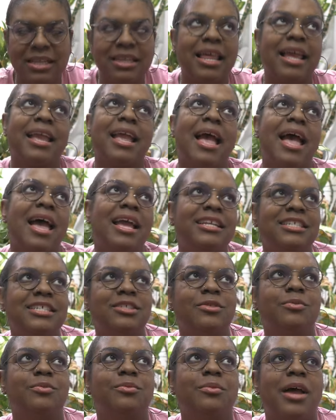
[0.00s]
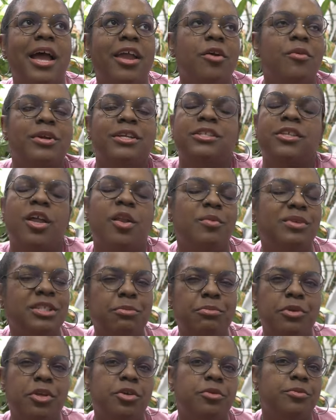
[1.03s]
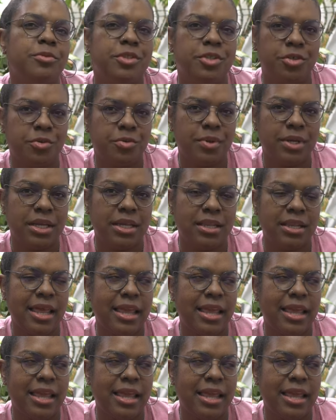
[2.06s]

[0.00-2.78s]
Like I just, I always thought I was immune to it.